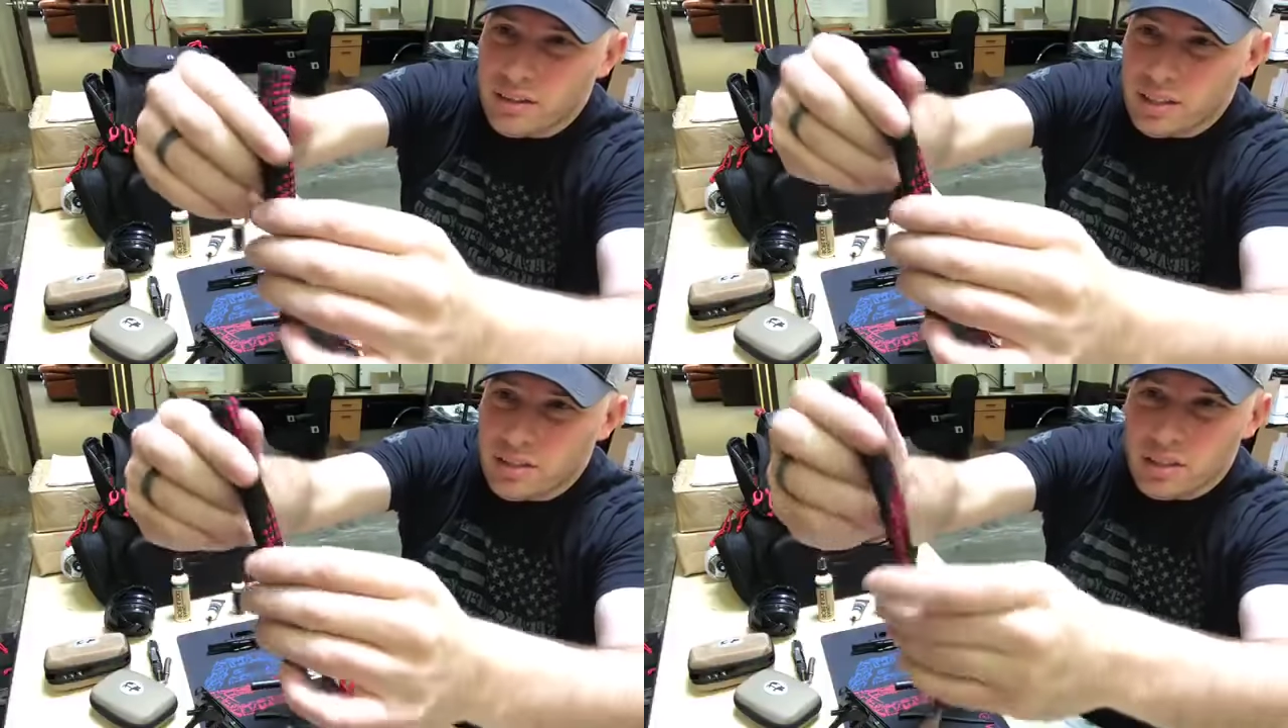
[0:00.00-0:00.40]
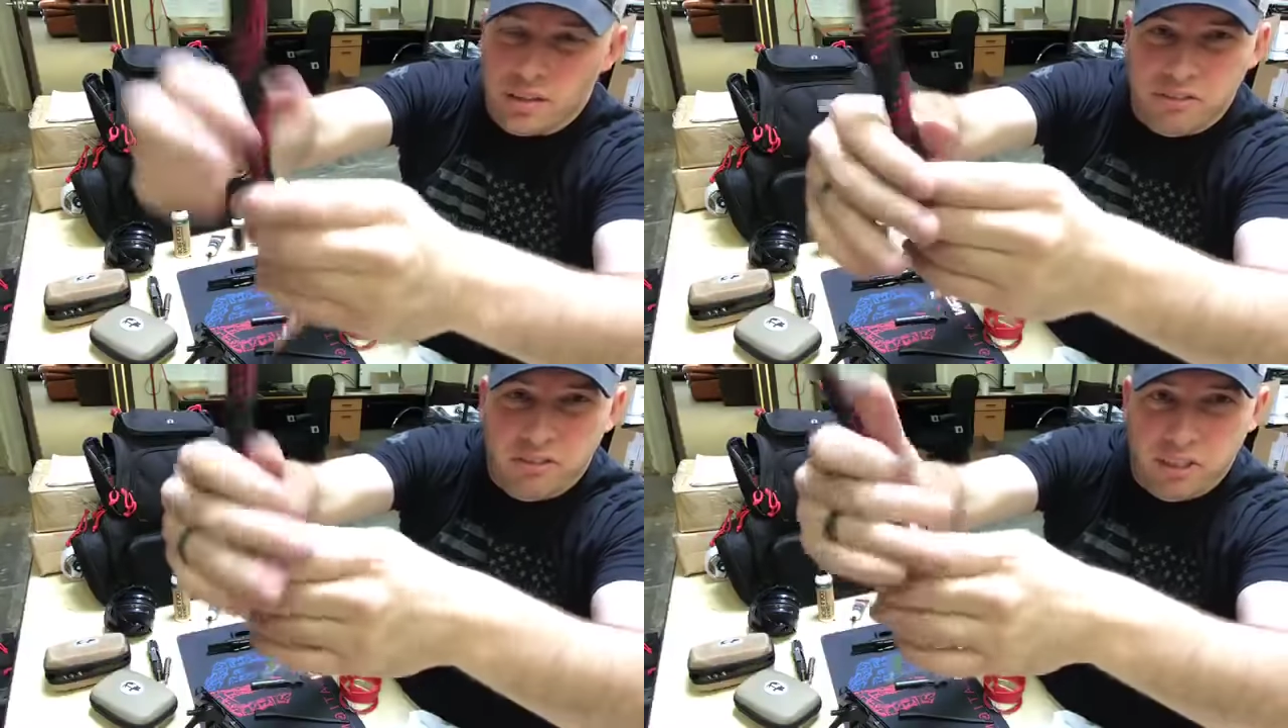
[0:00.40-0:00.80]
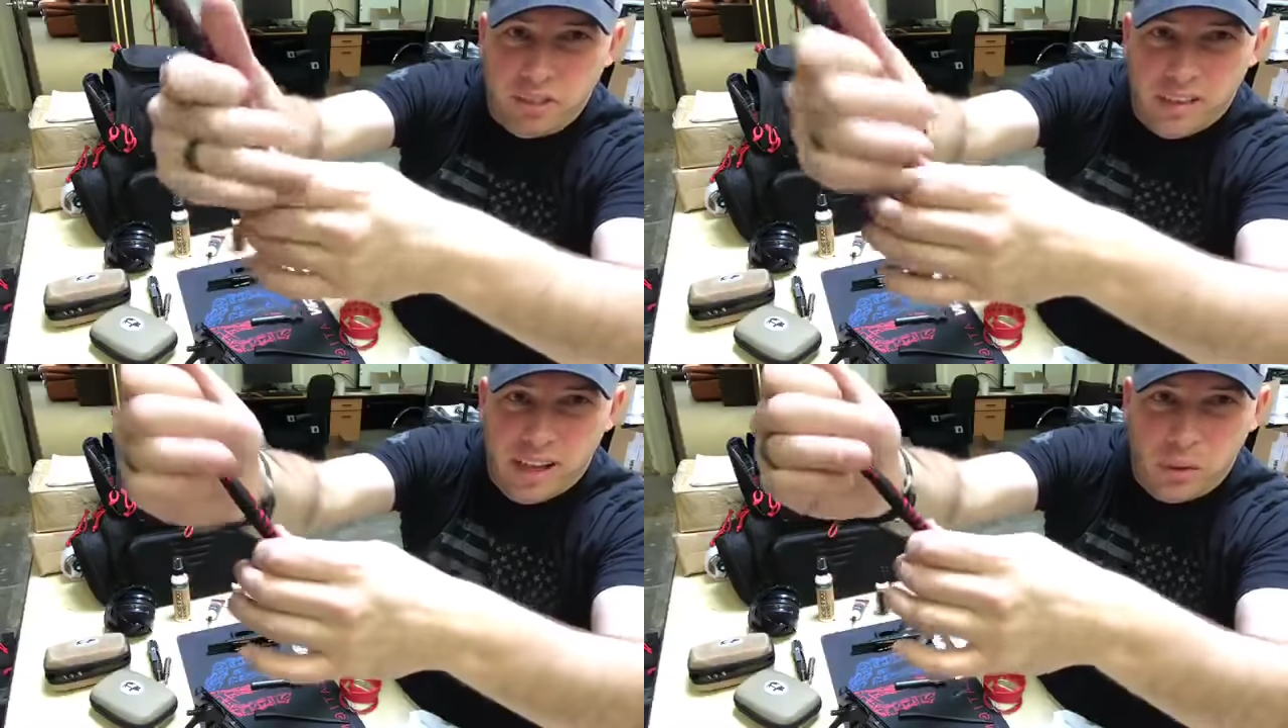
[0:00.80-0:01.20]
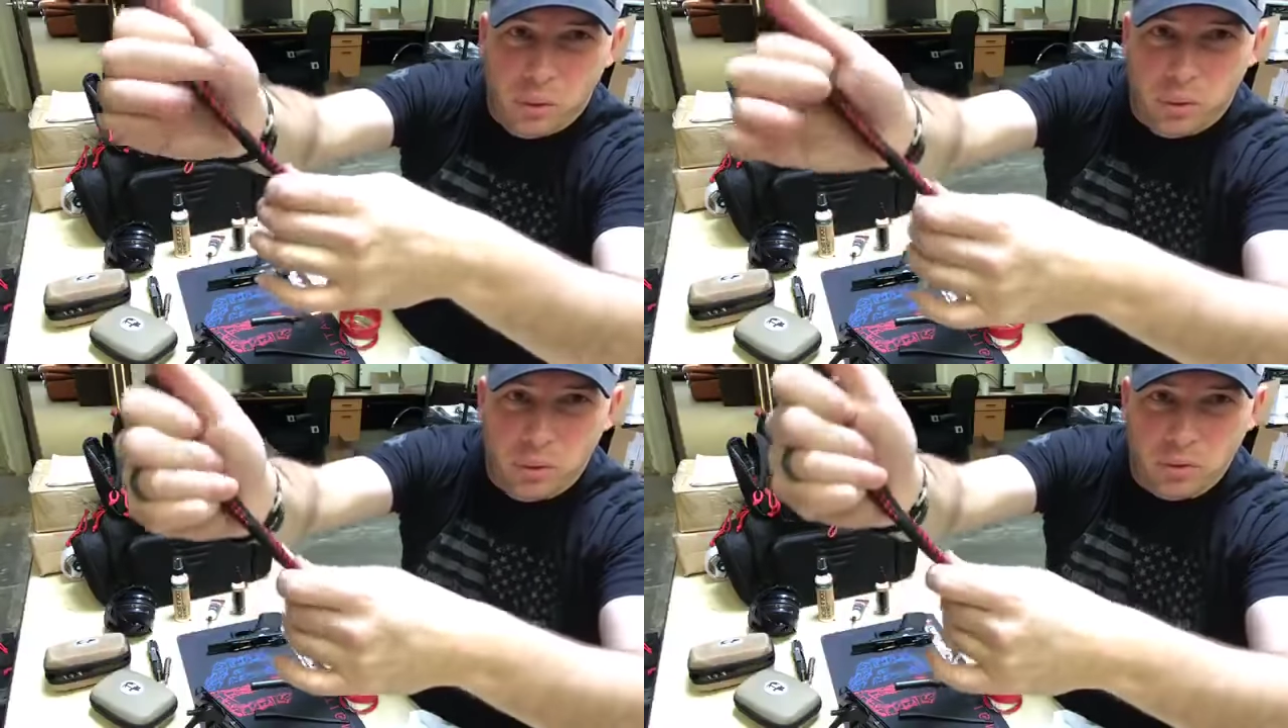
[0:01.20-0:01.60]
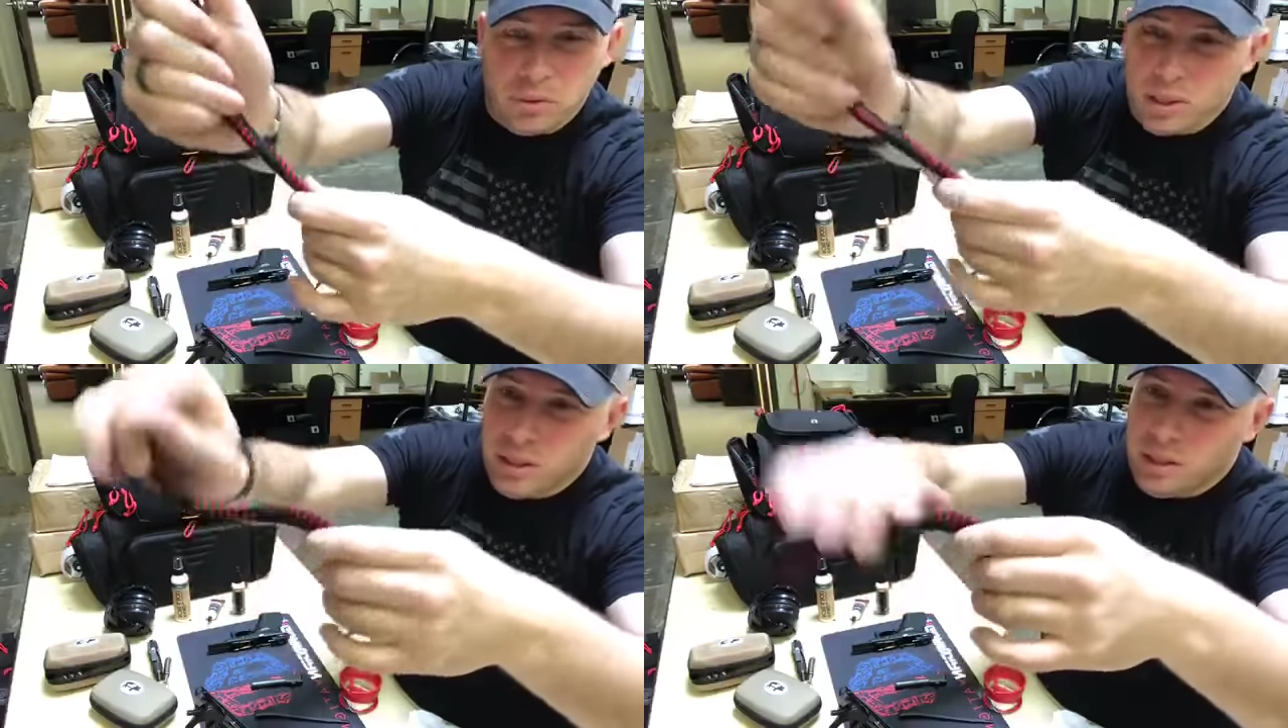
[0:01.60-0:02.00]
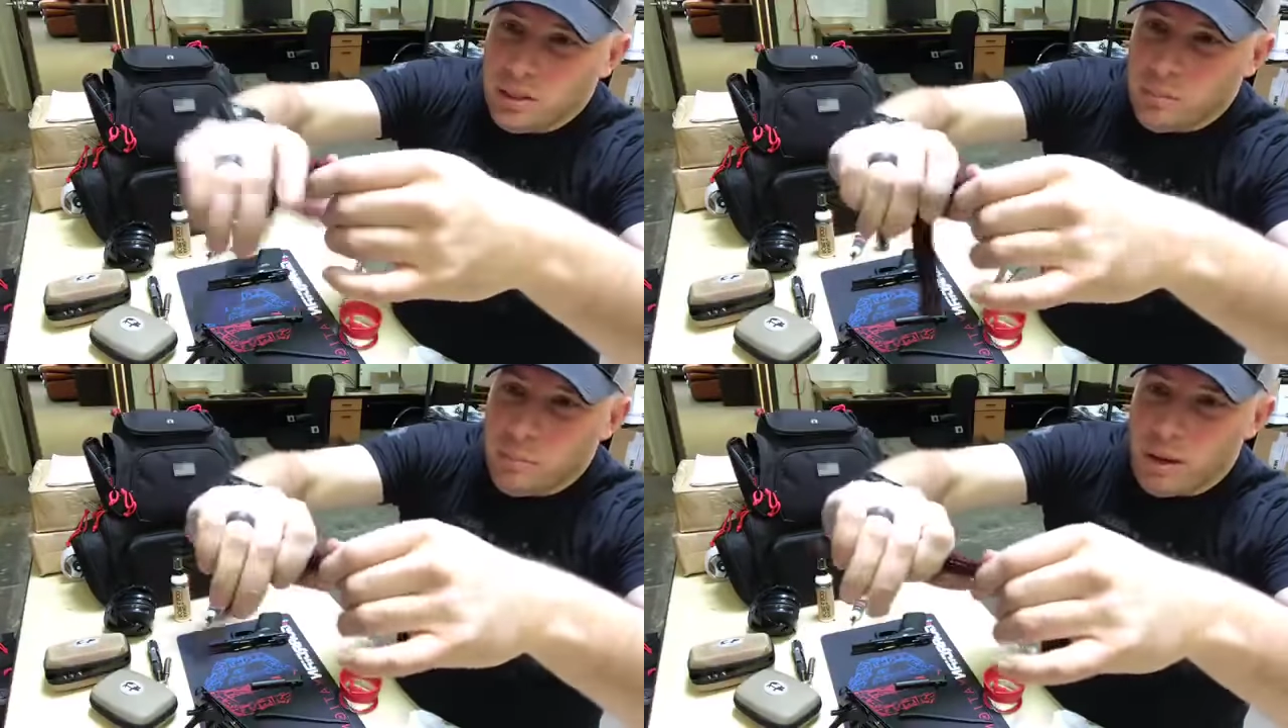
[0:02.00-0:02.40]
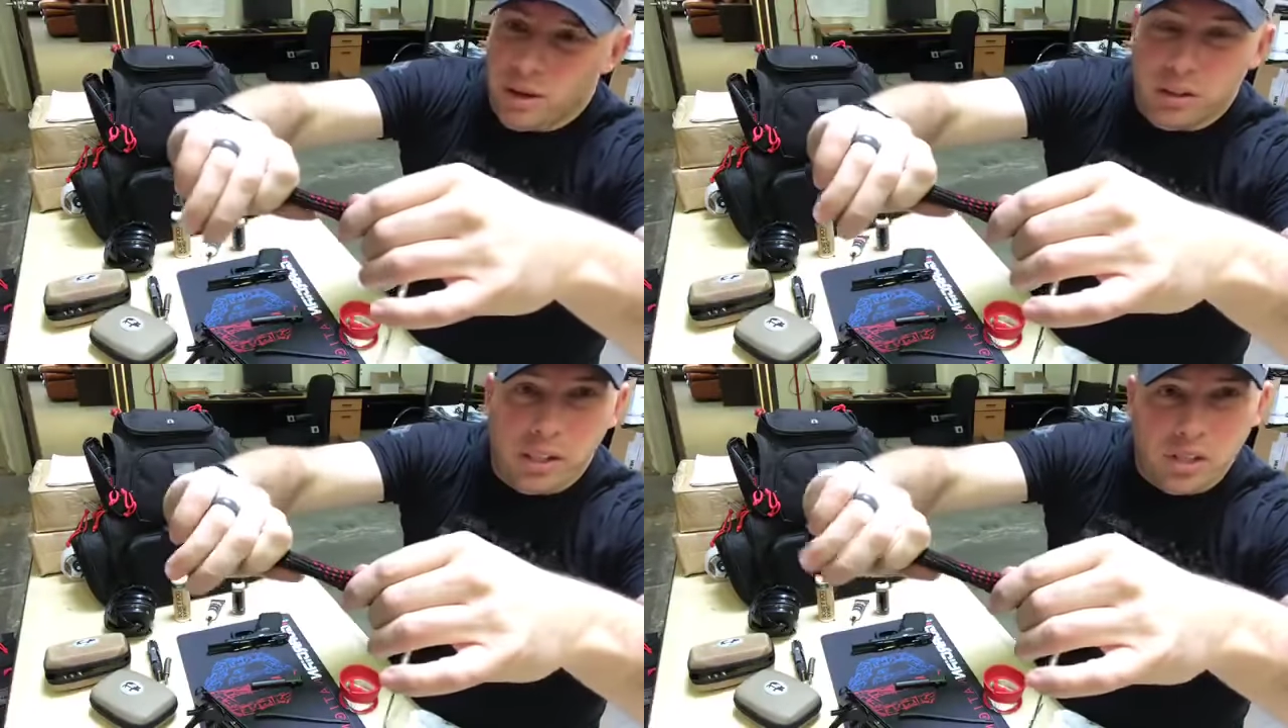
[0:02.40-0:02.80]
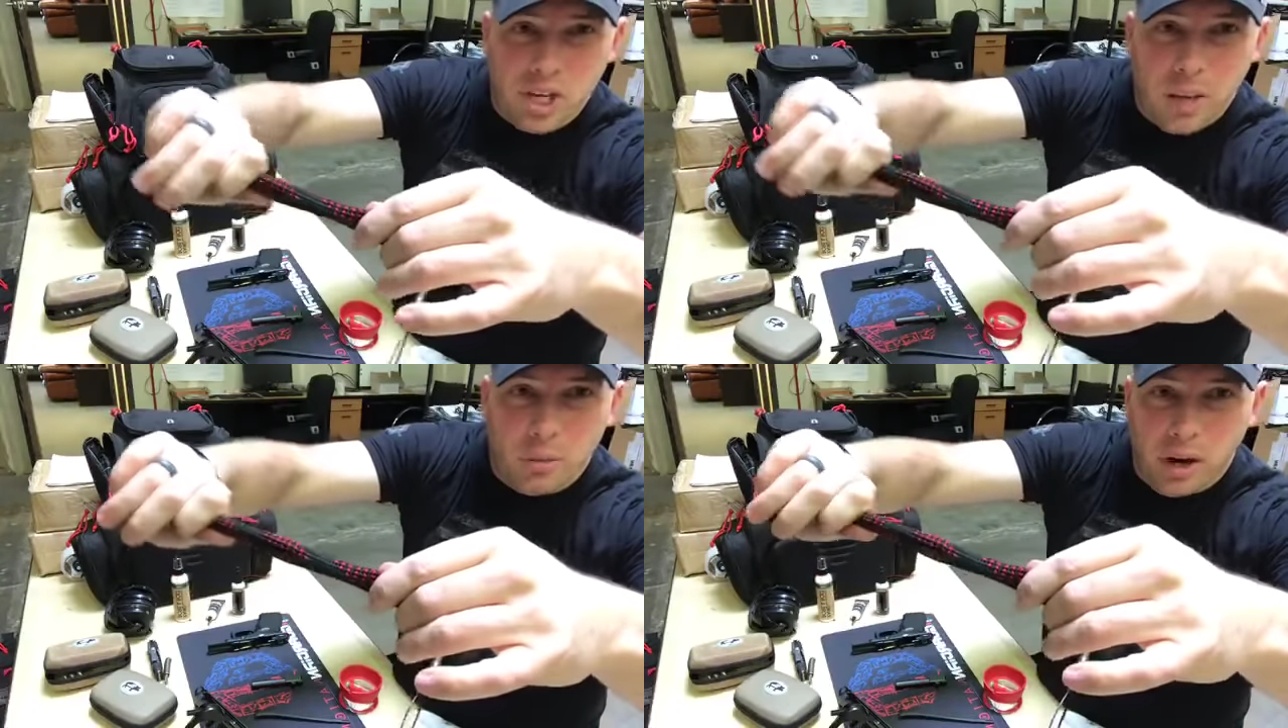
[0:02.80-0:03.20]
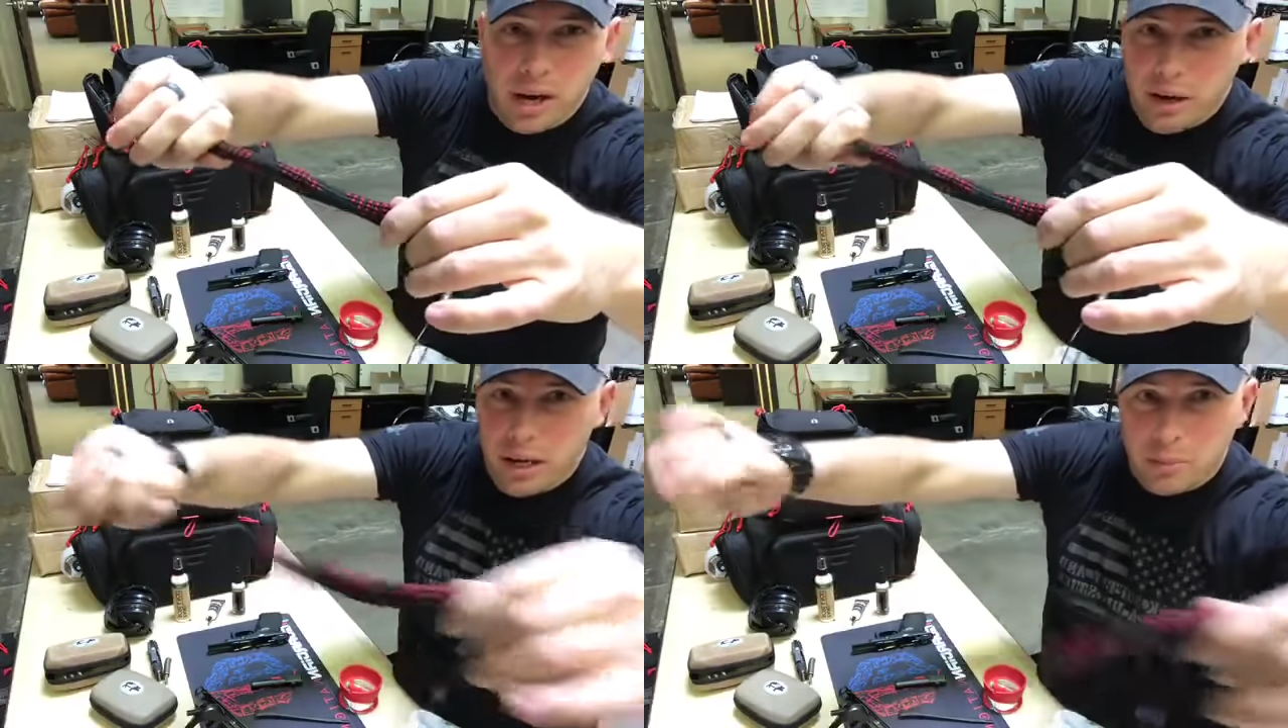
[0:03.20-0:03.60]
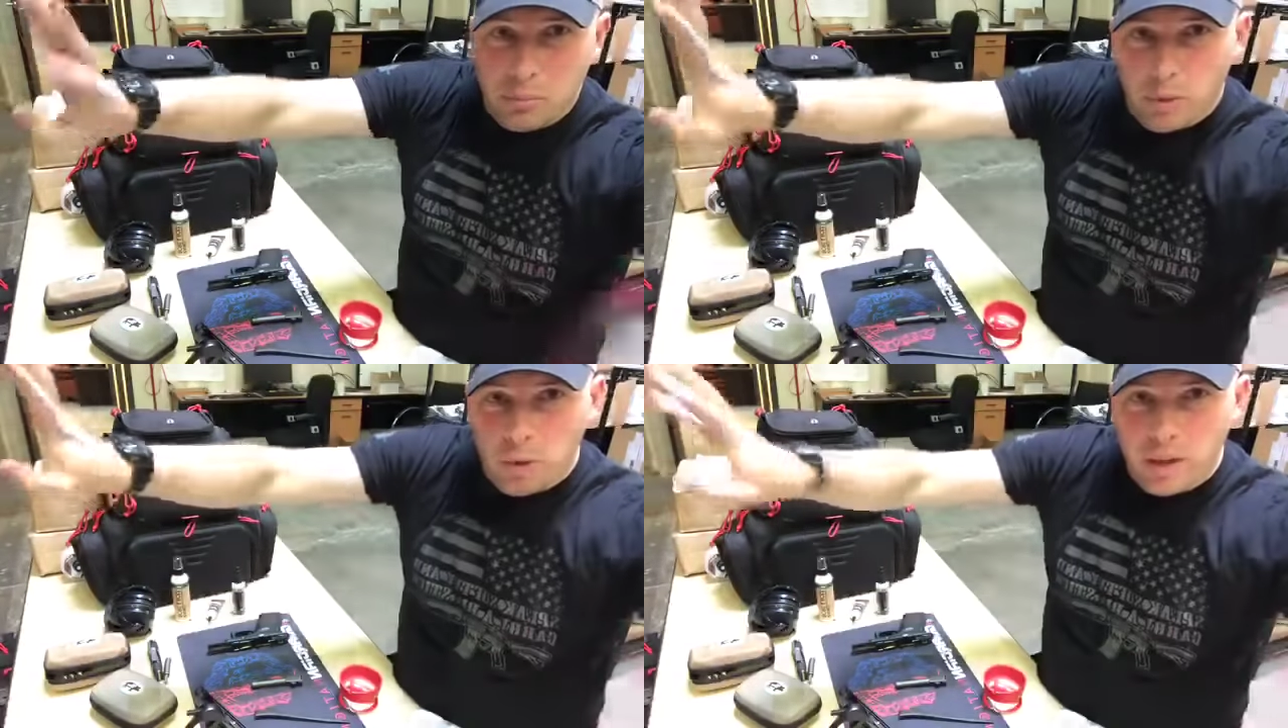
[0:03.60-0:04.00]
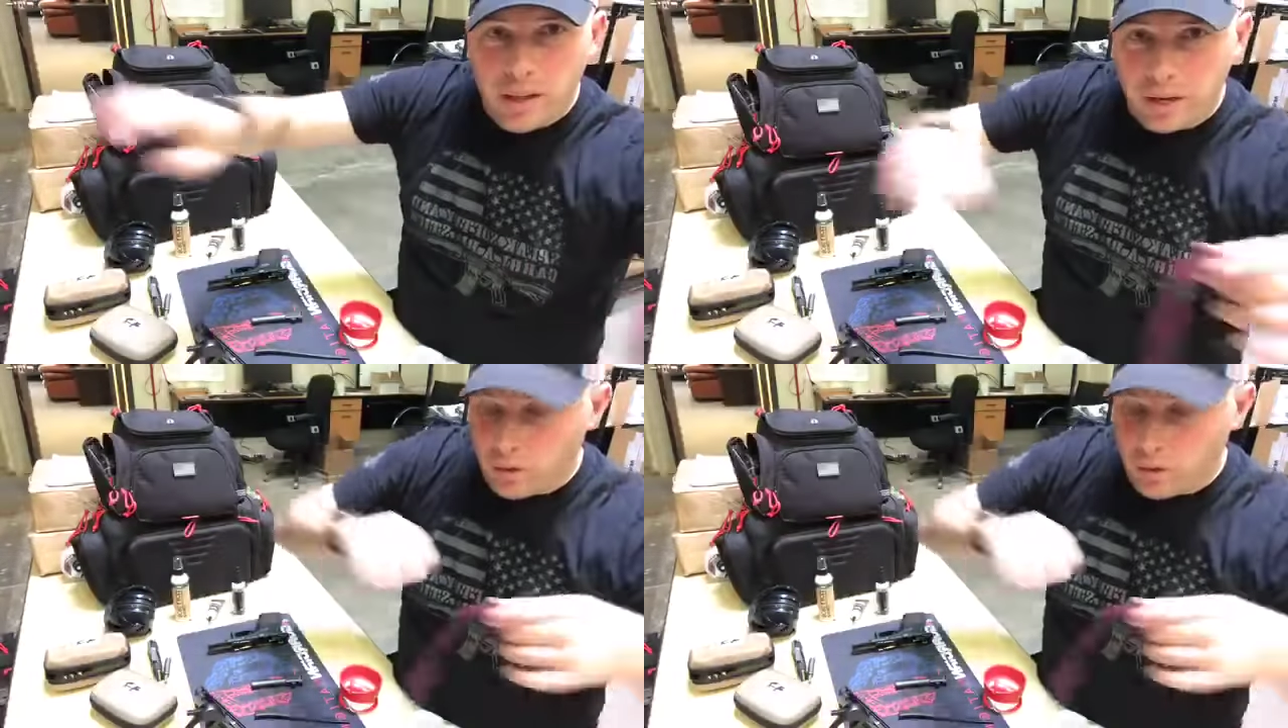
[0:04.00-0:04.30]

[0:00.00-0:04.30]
This is going to fill that whole barrel and chamber area and pull all that